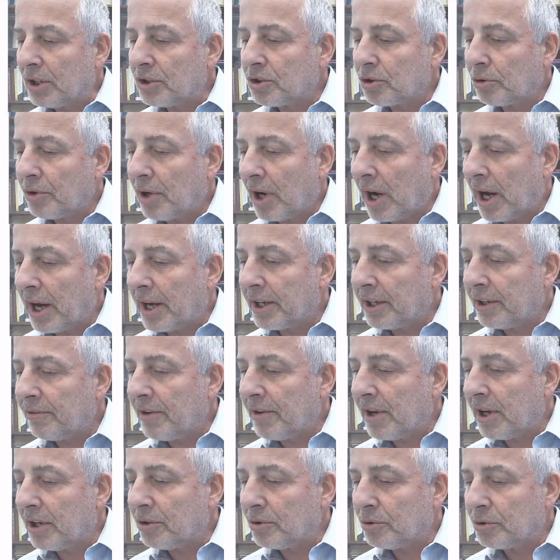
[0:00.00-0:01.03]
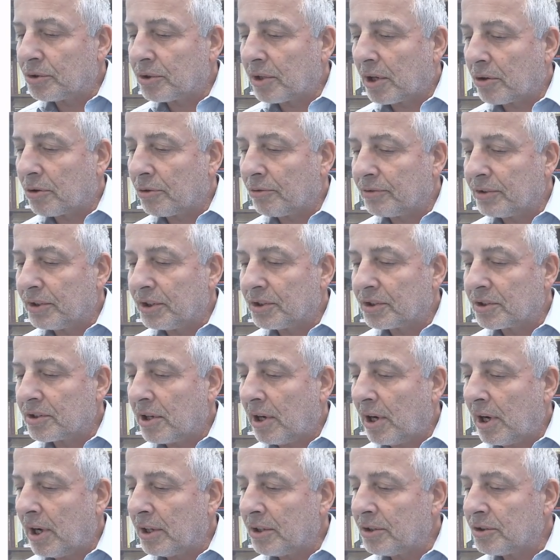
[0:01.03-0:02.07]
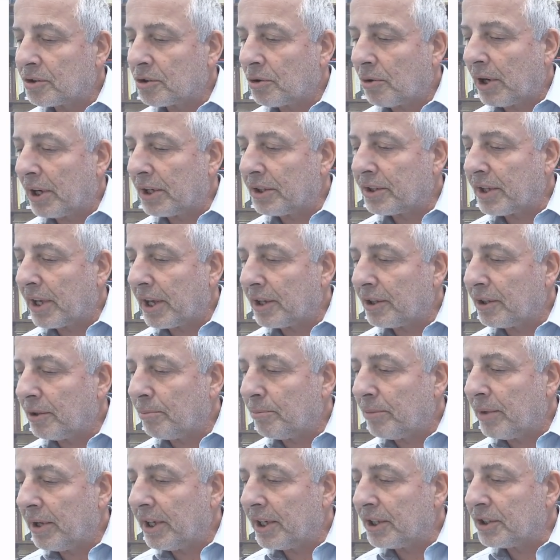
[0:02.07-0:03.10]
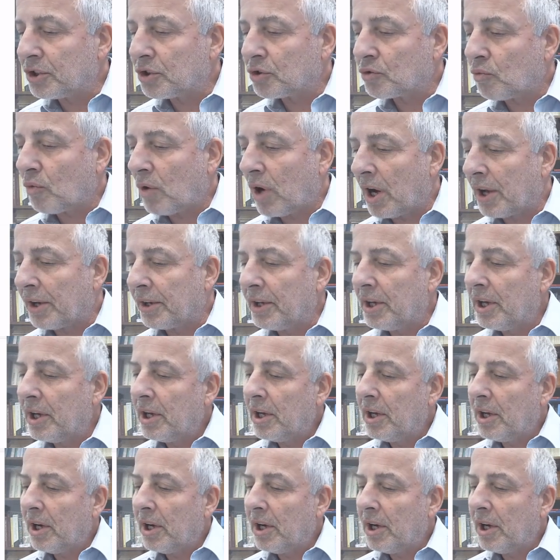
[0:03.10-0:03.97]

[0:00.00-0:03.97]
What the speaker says: So the eigenvalues are of this kind, so I take the biggest one,